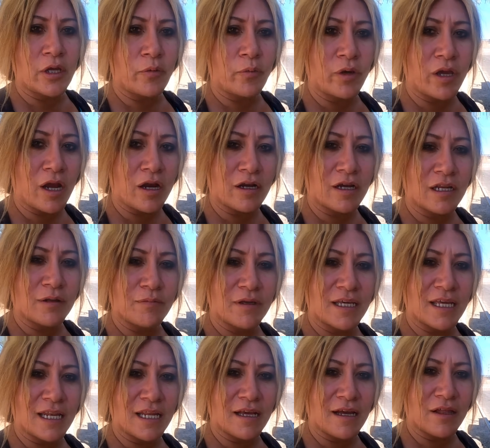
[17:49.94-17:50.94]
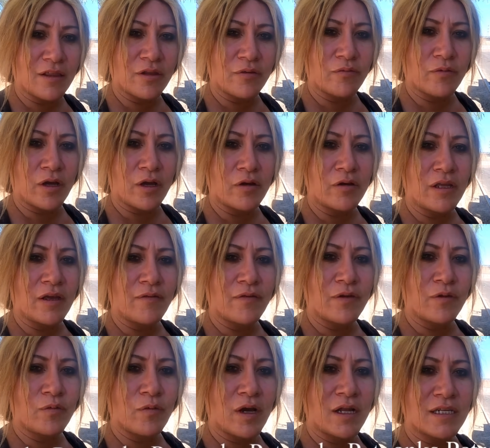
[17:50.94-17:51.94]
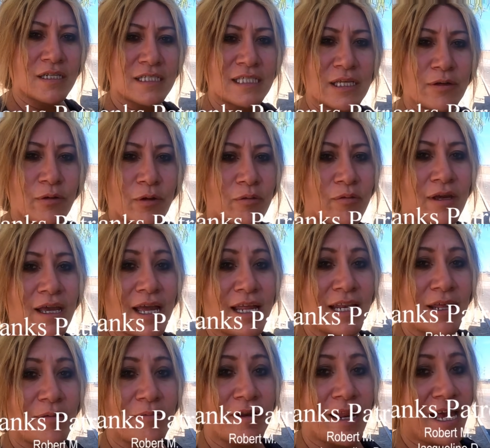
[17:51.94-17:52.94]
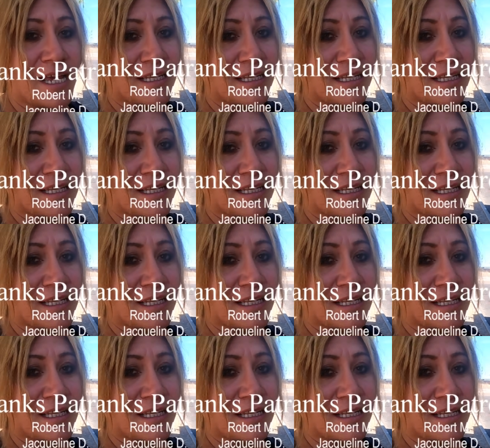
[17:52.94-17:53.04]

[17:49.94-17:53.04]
So we are gonna be getting on the road. If you want to see where we end up